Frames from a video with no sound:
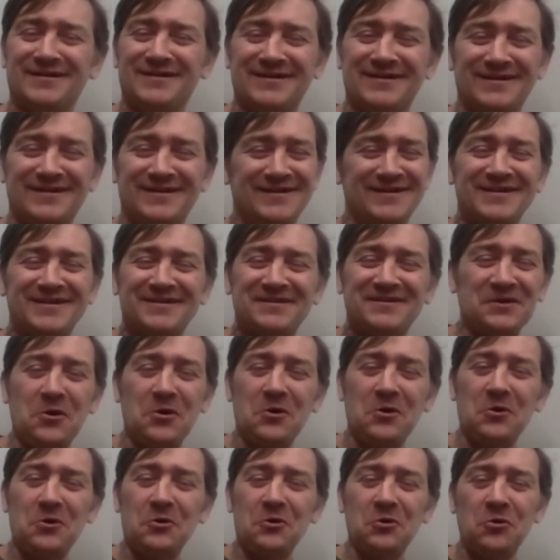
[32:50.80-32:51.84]
they got to
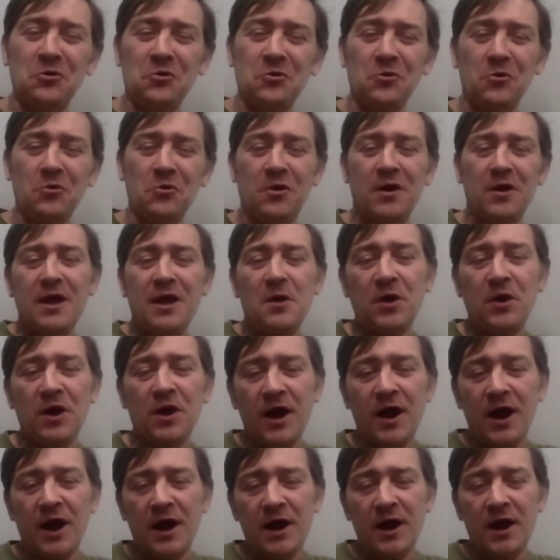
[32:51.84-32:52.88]
go. But I,
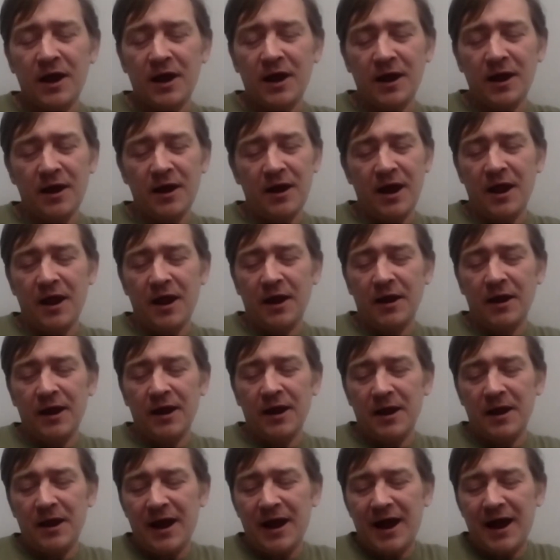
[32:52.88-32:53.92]
I, I, I,
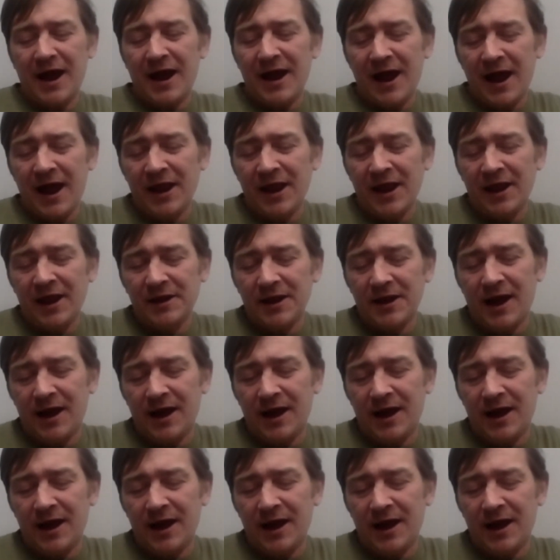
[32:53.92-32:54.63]
and then I,